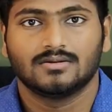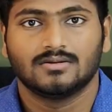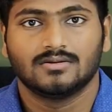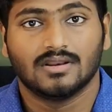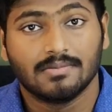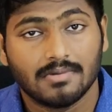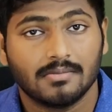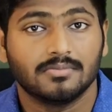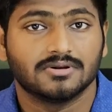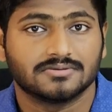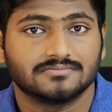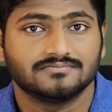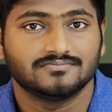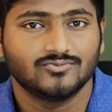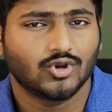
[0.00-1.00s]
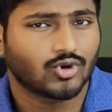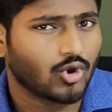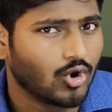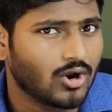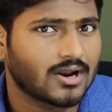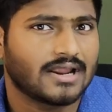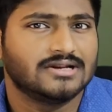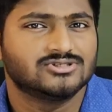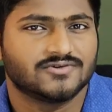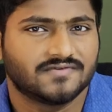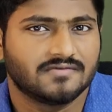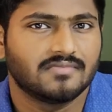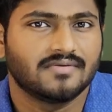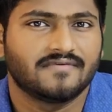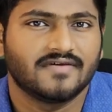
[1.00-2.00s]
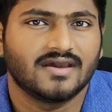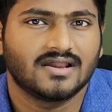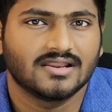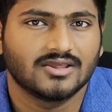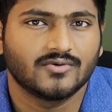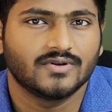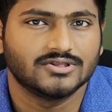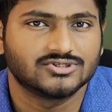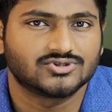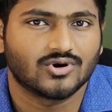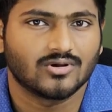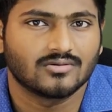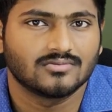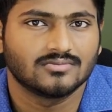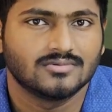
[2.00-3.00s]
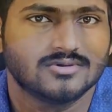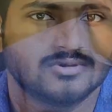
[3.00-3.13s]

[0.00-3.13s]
Remember, not all kinds of MFA are equally strong.